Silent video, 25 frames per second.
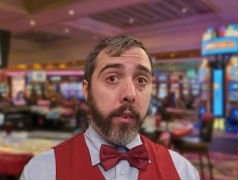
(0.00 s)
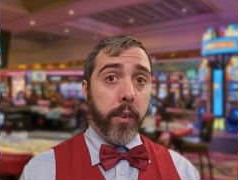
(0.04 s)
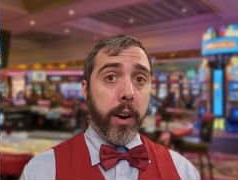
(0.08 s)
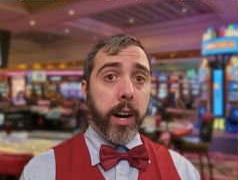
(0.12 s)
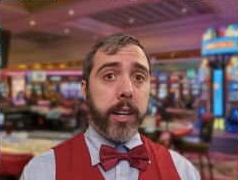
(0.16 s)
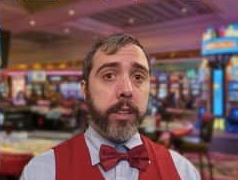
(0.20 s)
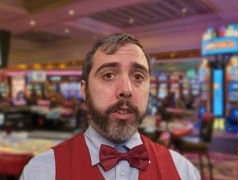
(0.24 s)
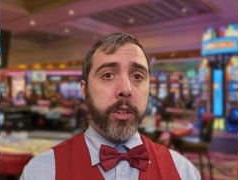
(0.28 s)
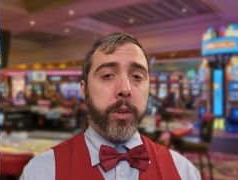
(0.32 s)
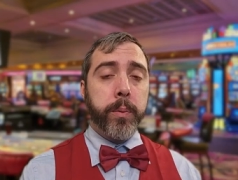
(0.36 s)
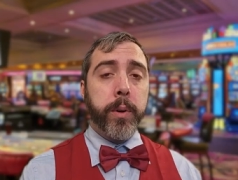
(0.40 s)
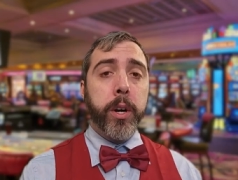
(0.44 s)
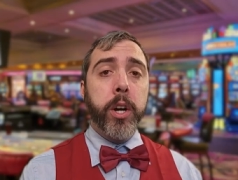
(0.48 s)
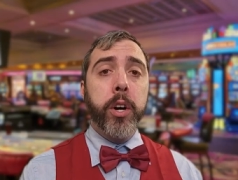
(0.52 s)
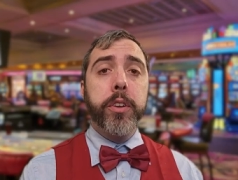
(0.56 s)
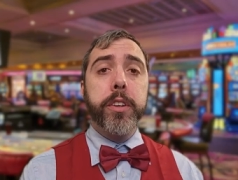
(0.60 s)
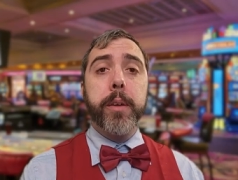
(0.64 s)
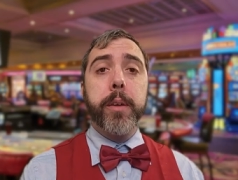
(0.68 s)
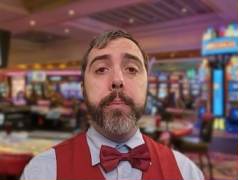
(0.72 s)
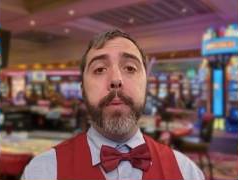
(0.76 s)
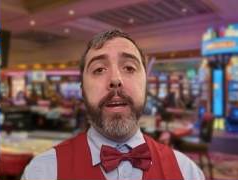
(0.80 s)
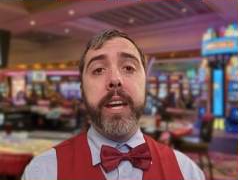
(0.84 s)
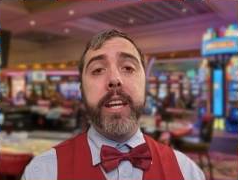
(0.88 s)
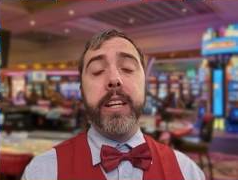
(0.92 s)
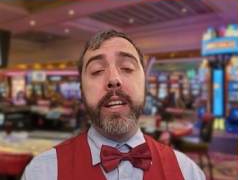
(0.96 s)
Along the road,
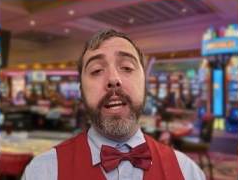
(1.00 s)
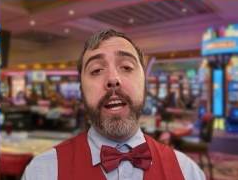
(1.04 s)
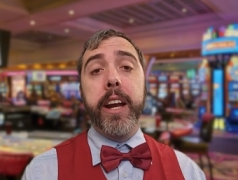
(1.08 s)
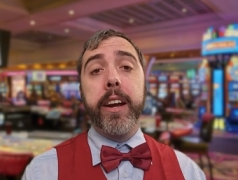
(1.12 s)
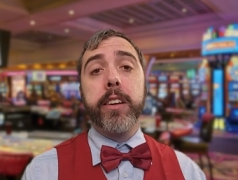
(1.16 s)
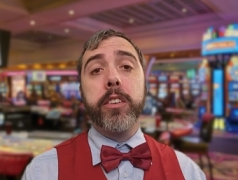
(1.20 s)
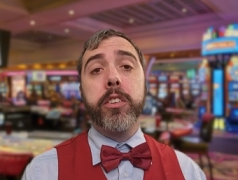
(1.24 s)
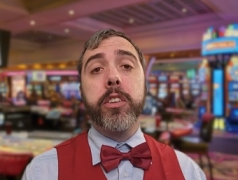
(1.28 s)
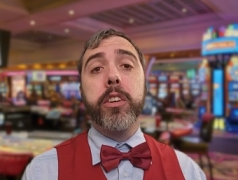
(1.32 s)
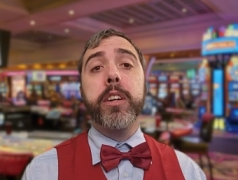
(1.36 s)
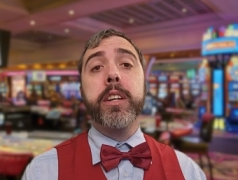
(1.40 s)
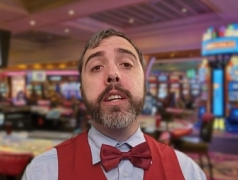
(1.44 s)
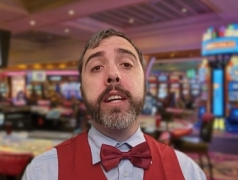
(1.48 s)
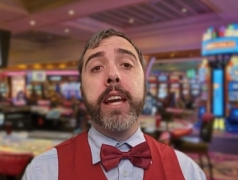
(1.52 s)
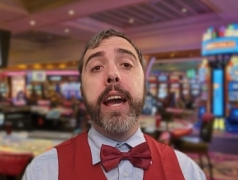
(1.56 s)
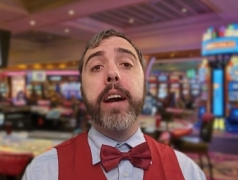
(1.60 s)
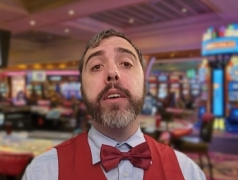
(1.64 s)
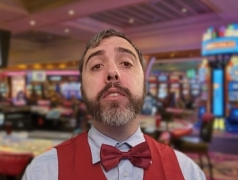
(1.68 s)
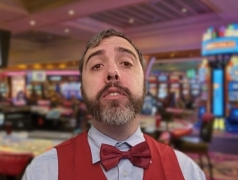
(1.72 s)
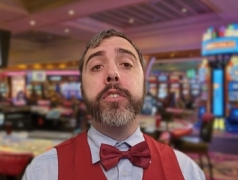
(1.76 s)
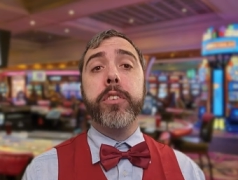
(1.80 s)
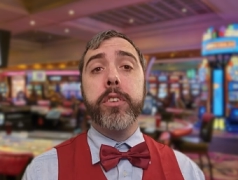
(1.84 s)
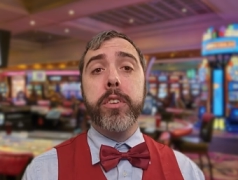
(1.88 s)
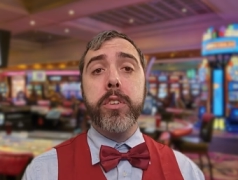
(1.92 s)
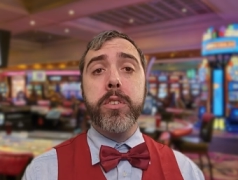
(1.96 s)
the main character
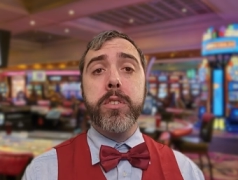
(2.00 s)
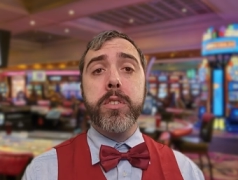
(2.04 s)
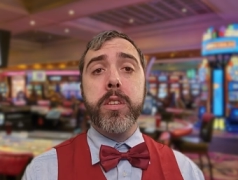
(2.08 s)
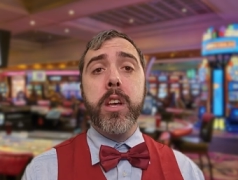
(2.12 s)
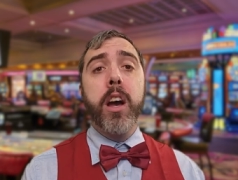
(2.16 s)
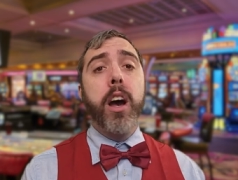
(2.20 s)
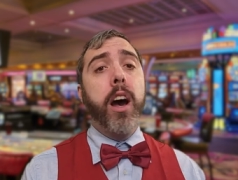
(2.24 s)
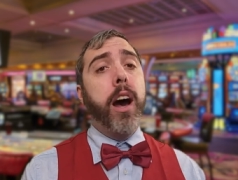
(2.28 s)
encounters